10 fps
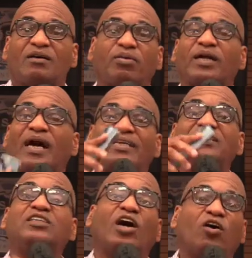but
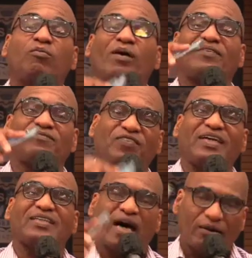I know by
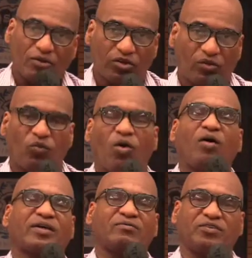faith I'm going to
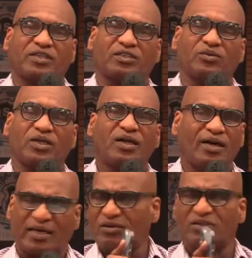walk in victory.
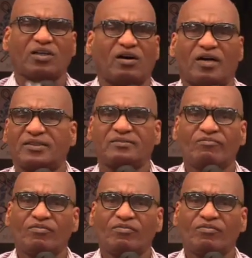I know it's hard.